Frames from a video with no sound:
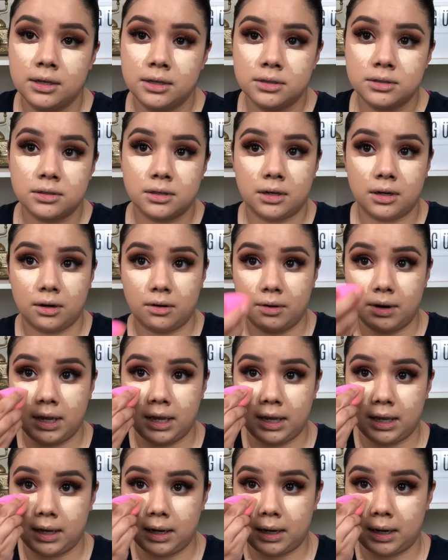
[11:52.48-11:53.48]
So I'm gonna go
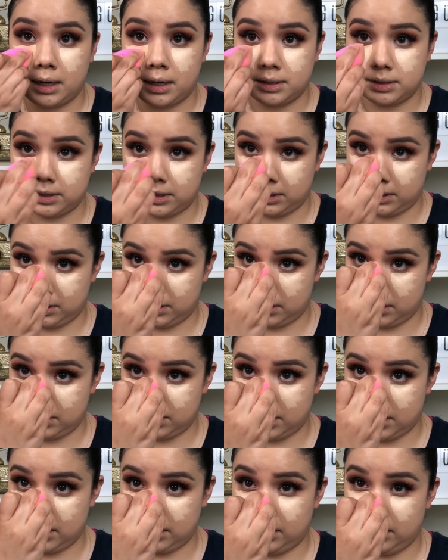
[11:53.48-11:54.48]
ahead and actually I'm gonna
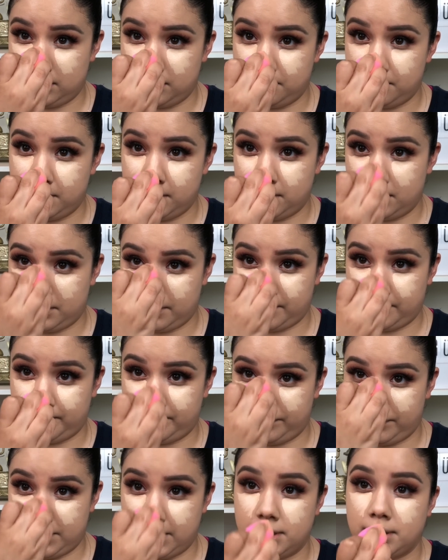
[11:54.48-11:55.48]
take a little bit
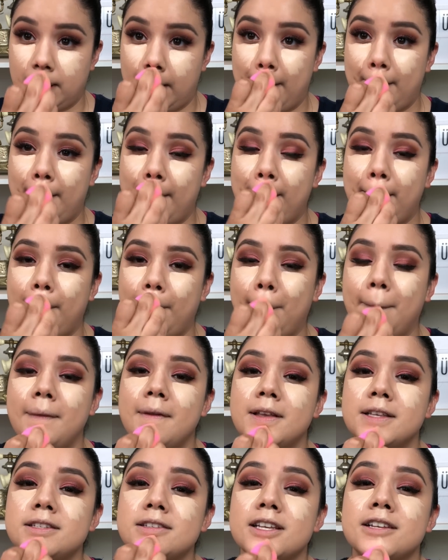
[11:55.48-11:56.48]
and take that in
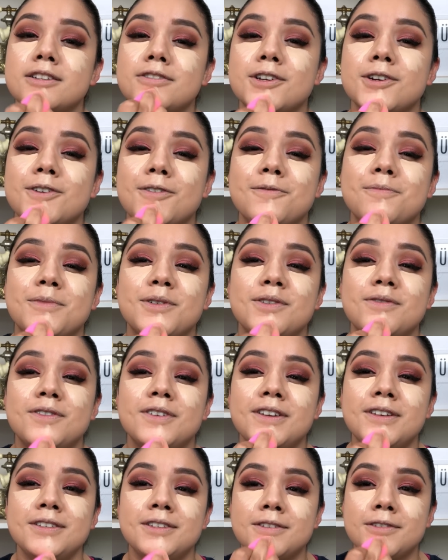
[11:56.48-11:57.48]
the center of my
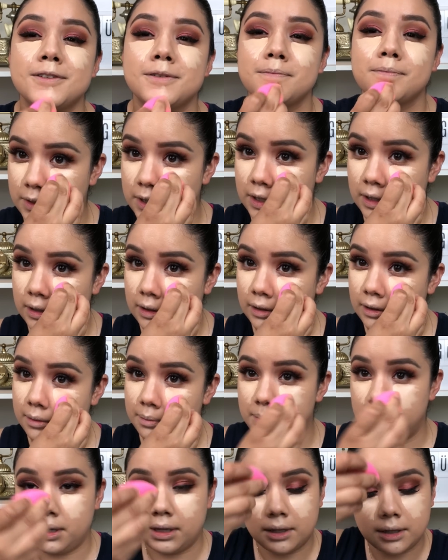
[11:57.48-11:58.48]
face. Take a little
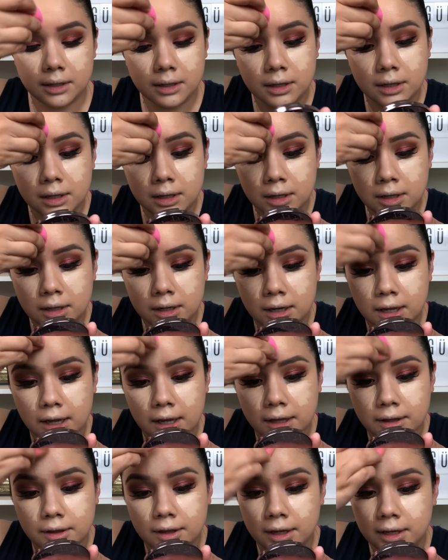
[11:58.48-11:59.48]
bit,
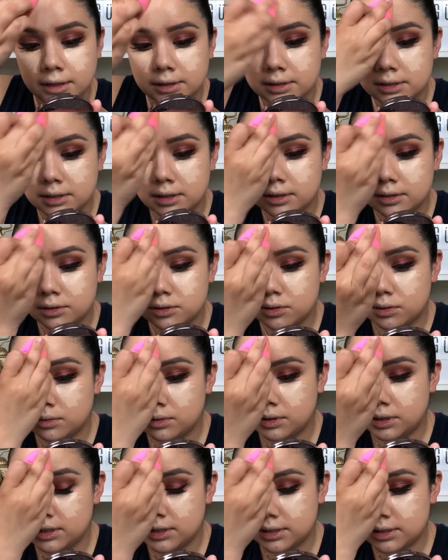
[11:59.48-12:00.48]
add that to
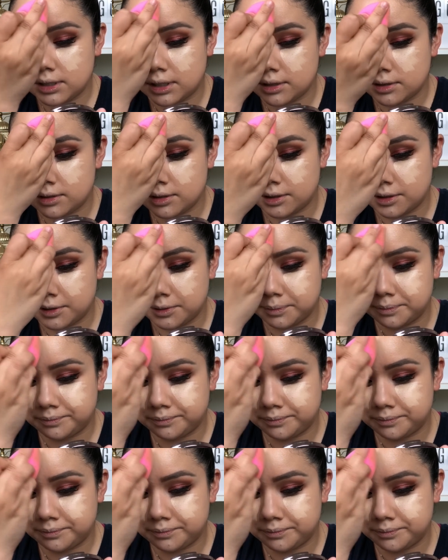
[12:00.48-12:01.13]
the center,